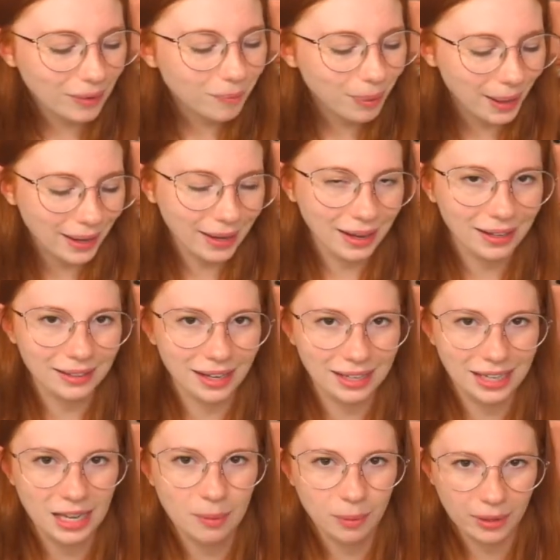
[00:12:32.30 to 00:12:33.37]
play a lot of
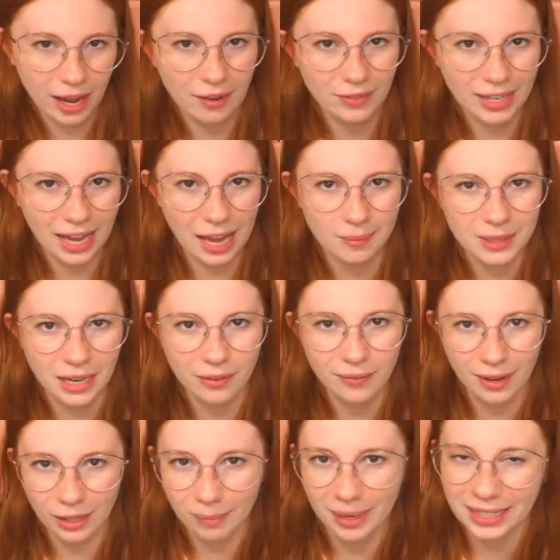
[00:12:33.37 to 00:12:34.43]
keyboard heavy games, I would
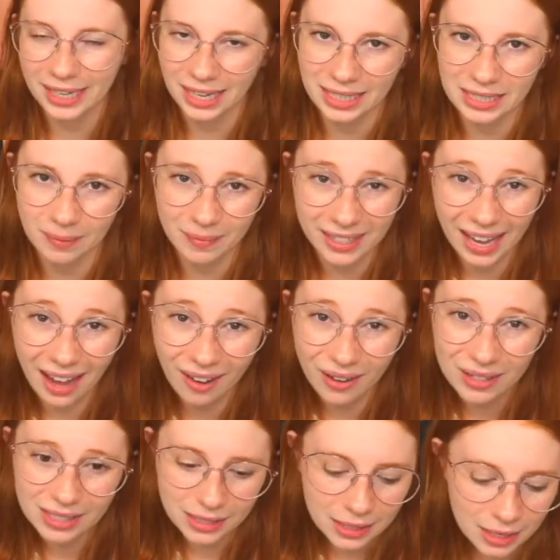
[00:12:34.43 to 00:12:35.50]
recommend getting something
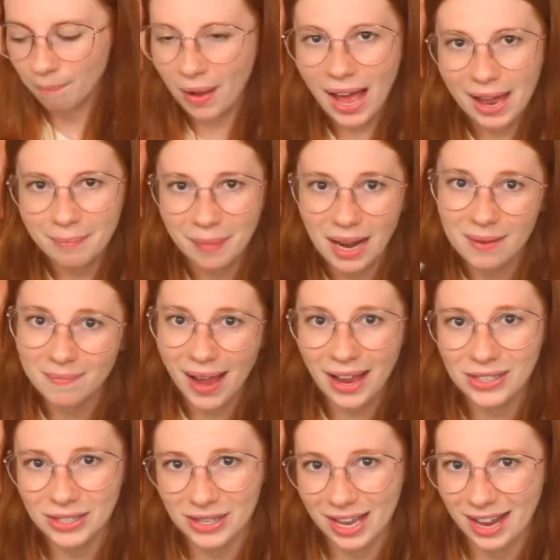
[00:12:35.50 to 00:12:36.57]
else. But my
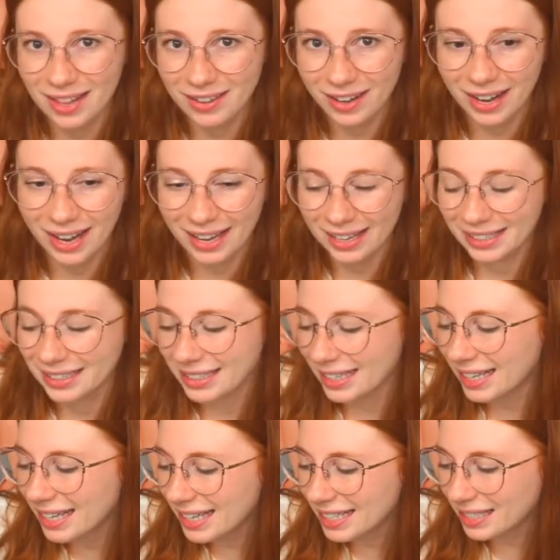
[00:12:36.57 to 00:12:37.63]
mouse, on the other hand,
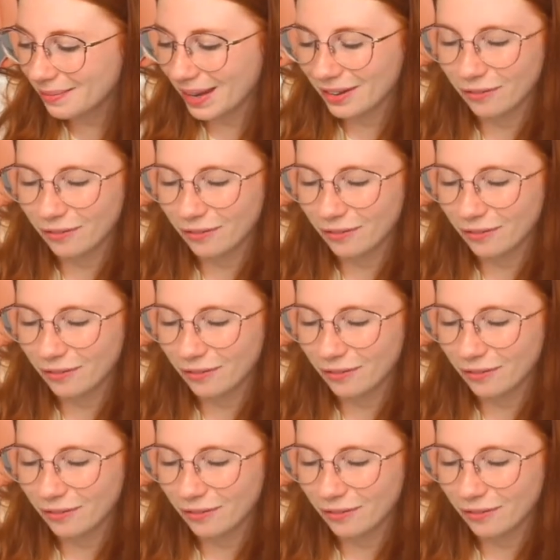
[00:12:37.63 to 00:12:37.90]
is made for